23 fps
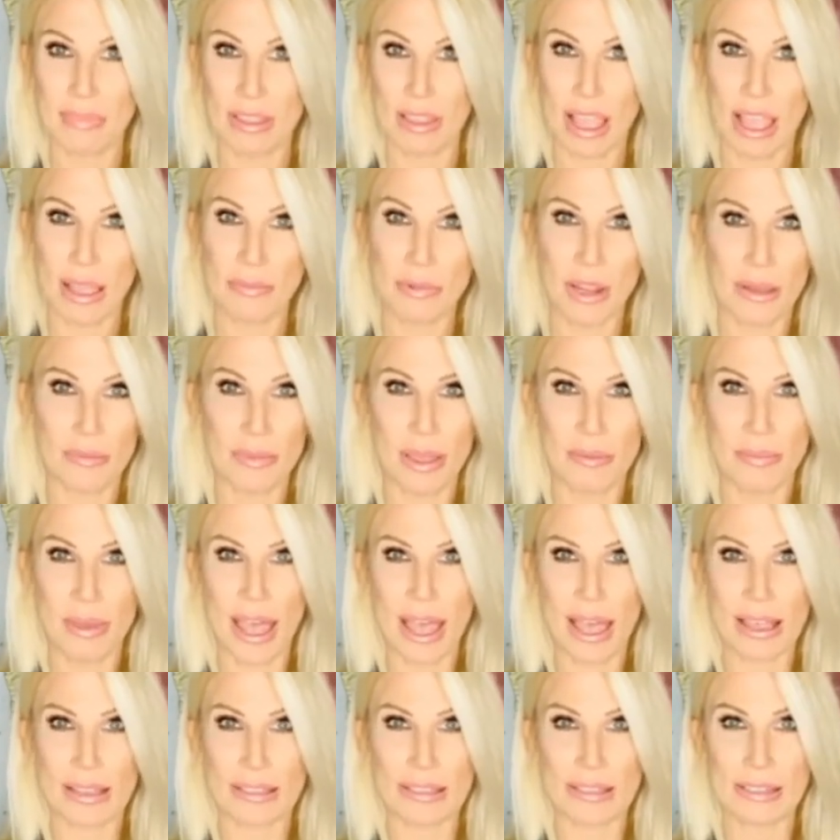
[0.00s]
I'm not my
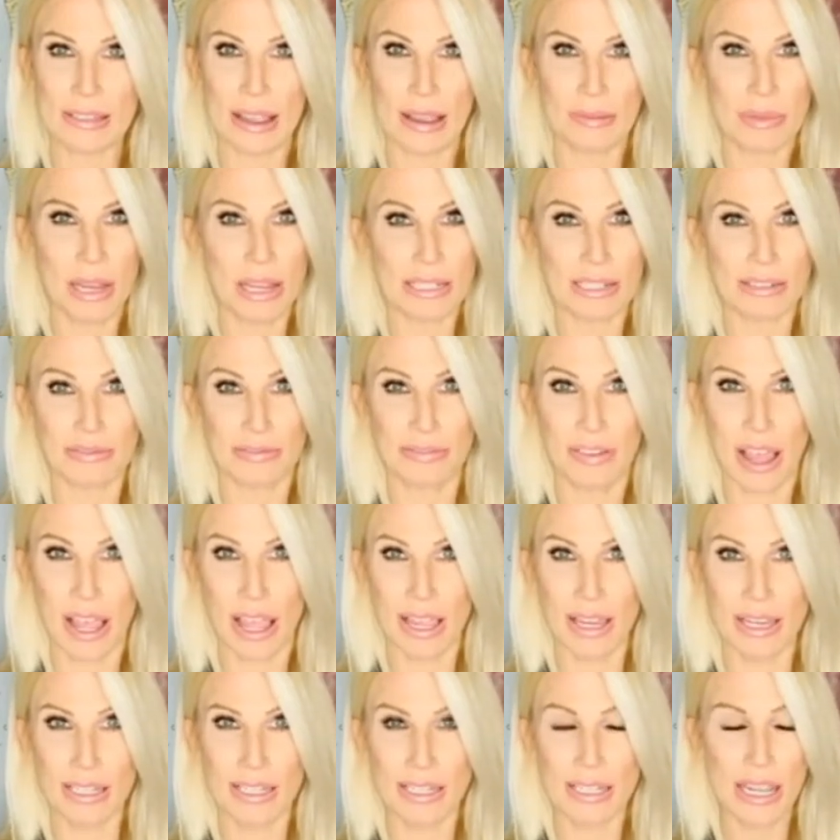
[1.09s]
past. I'm not
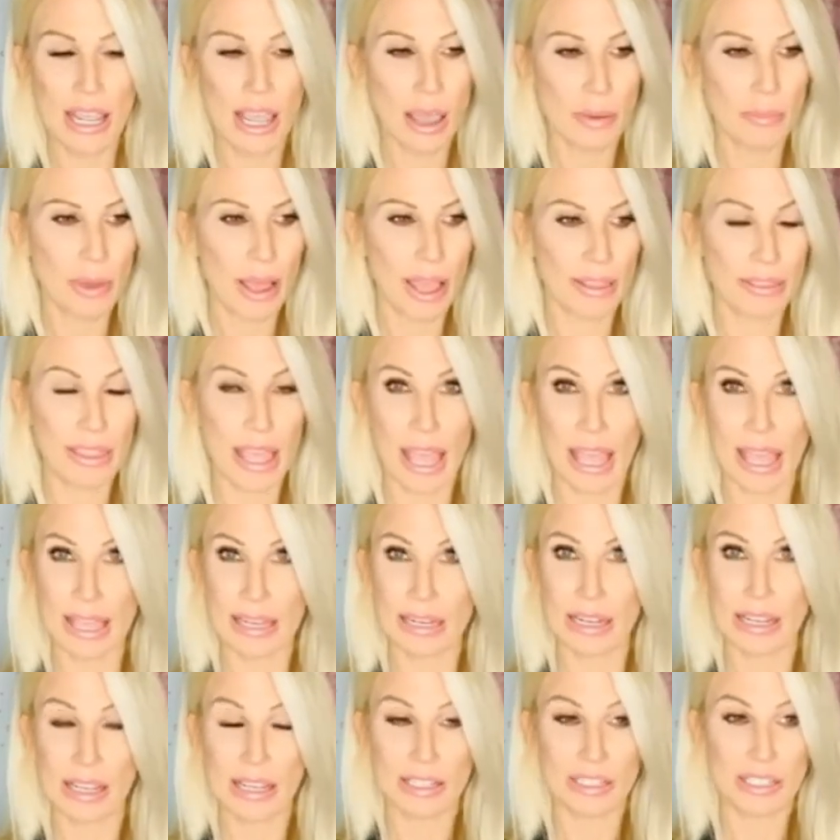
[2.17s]
defined by that
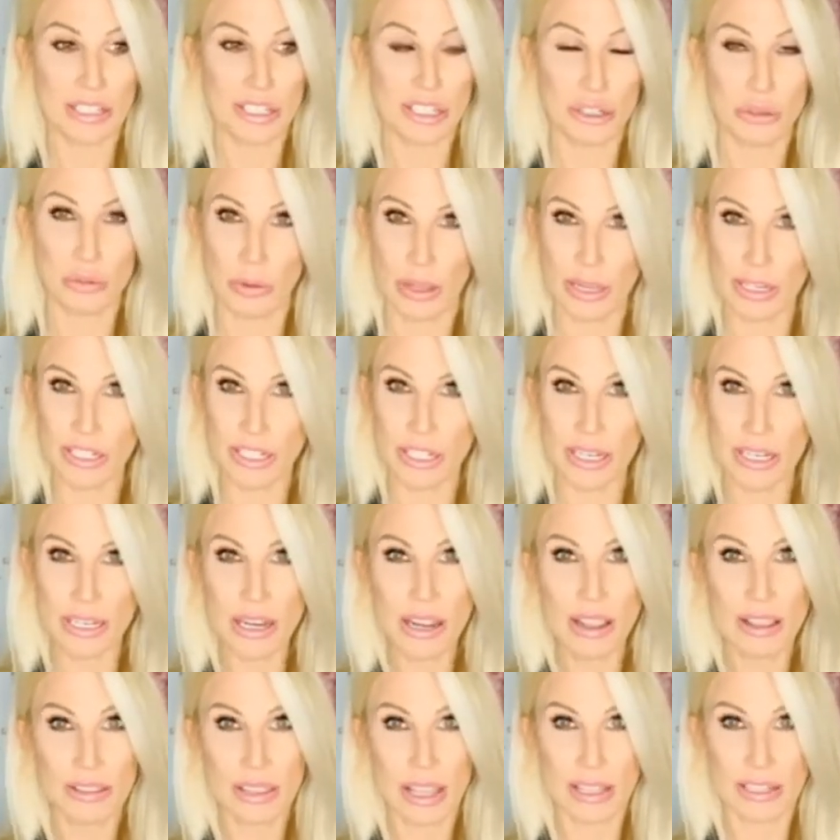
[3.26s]
situation,
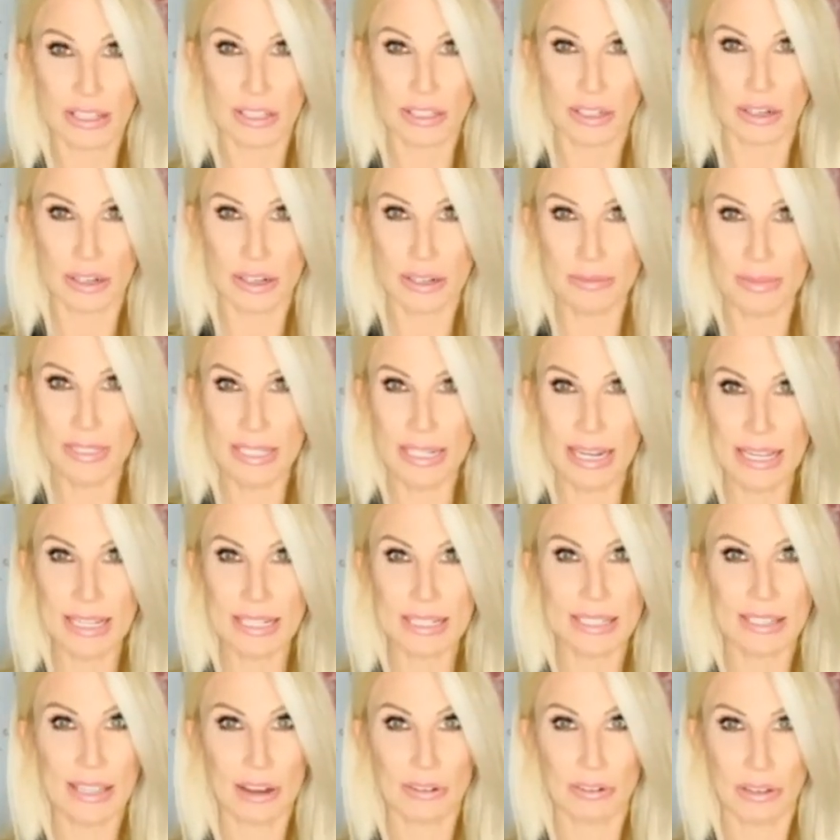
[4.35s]
that circumstance,
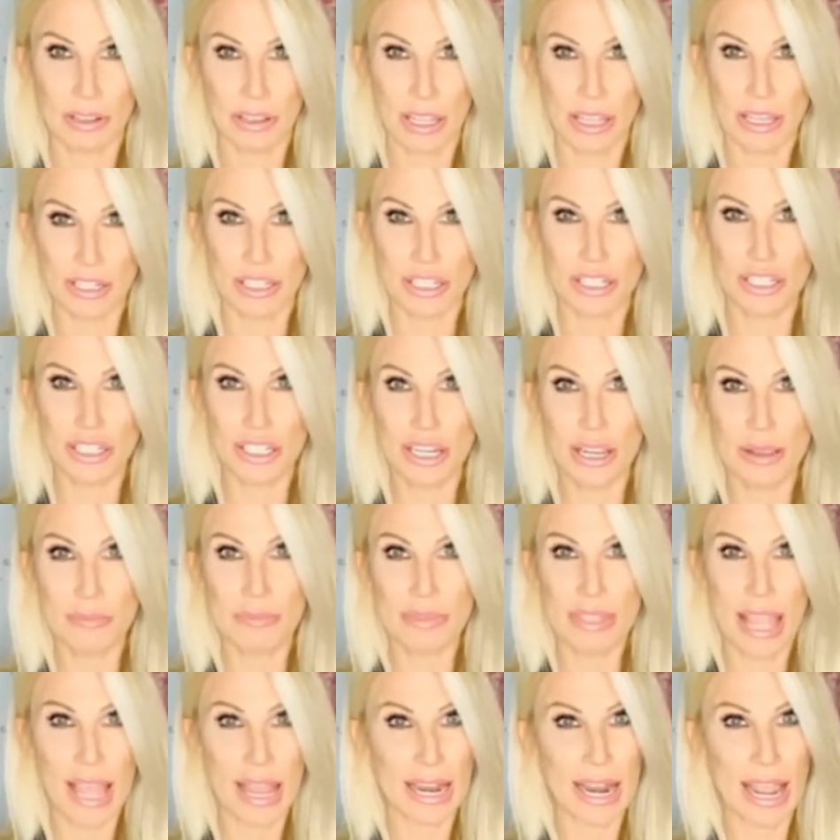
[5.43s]
that relationship,
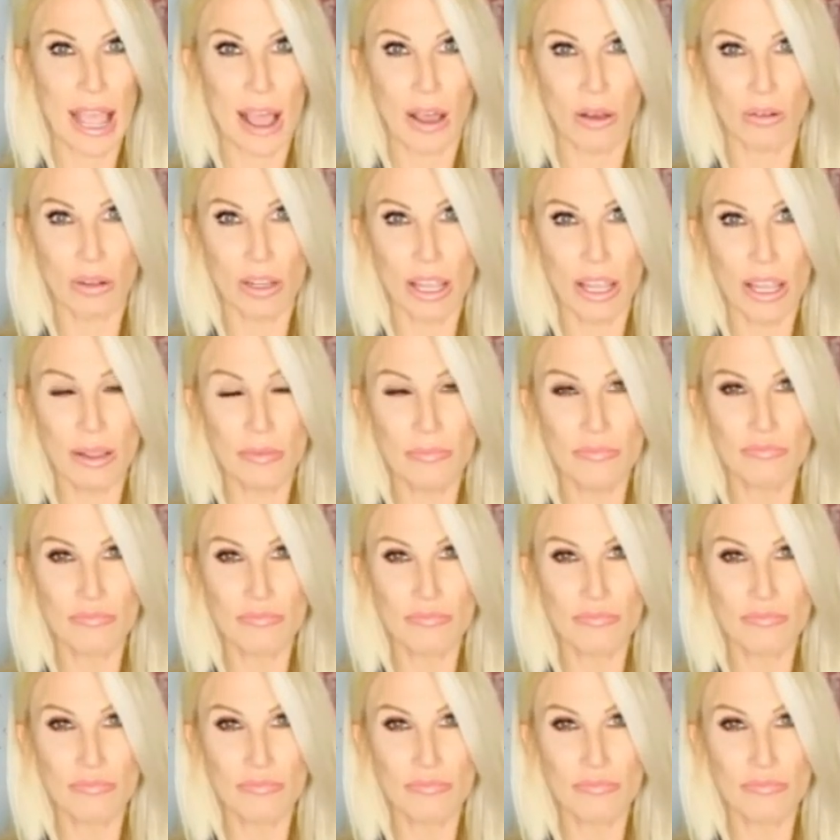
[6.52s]
that outcome.